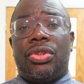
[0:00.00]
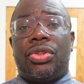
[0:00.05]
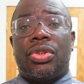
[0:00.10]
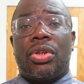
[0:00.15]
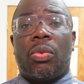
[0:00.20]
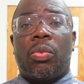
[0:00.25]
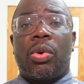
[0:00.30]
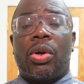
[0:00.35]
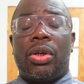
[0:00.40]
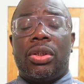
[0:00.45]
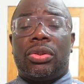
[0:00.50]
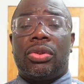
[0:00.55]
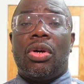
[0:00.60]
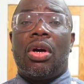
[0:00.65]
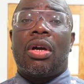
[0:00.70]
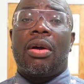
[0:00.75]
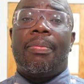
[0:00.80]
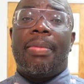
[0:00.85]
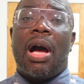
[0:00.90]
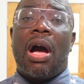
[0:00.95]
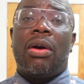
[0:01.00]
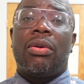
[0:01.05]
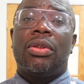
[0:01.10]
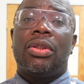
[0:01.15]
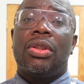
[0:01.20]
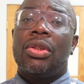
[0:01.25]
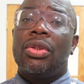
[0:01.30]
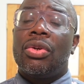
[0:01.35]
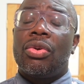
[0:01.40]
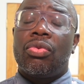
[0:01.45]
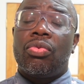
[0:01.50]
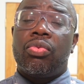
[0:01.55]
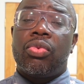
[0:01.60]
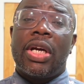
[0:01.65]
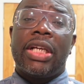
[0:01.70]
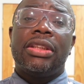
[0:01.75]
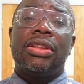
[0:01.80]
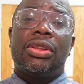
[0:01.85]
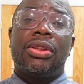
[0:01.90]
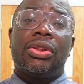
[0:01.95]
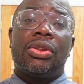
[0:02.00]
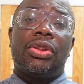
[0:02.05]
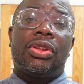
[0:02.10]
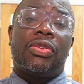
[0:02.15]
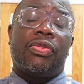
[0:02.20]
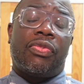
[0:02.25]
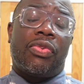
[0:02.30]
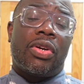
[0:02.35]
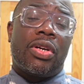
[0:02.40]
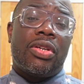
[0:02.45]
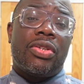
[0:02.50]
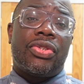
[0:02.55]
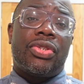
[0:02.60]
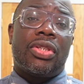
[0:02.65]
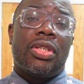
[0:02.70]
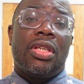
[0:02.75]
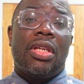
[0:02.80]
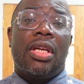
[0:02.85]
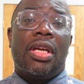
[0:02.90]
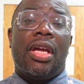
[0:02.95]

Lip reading: So we're gonna talk about renters first,